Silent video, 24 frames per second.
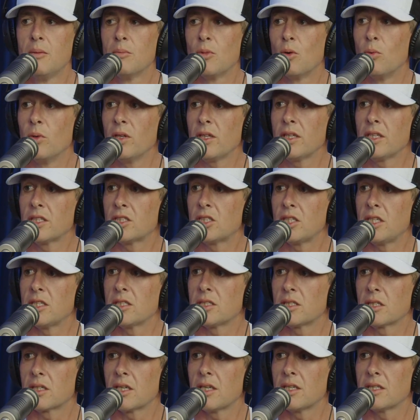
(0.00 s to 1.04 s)
But really a
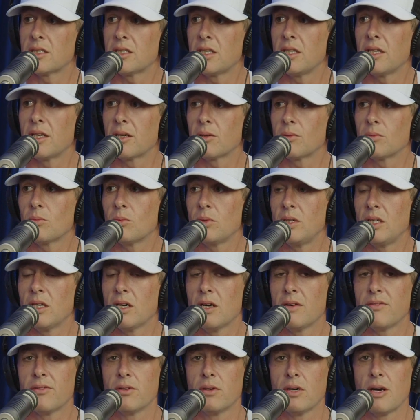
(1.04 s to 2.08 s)
chance to kind of say, like, we
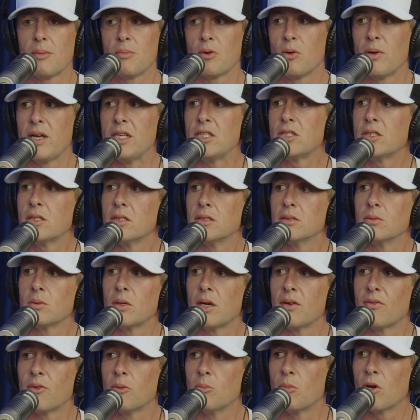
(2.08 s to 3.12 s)
offer operations, we
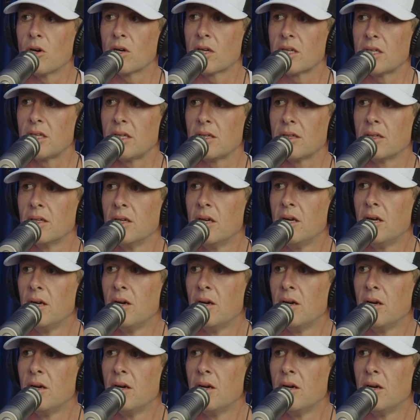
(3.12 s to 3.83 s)
offer marketing,